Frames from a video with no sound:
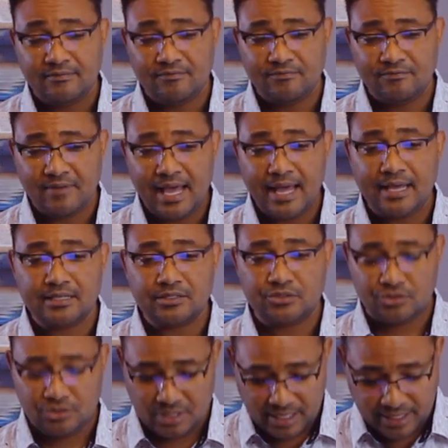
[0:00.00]

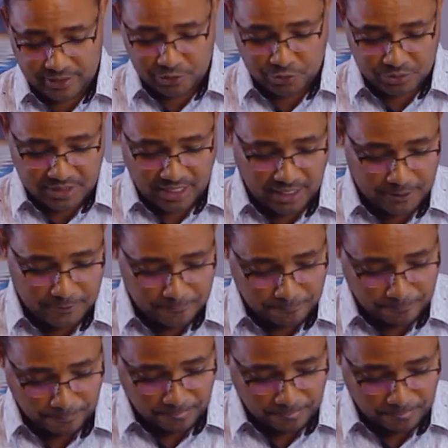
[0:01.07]
verse 8 to 10.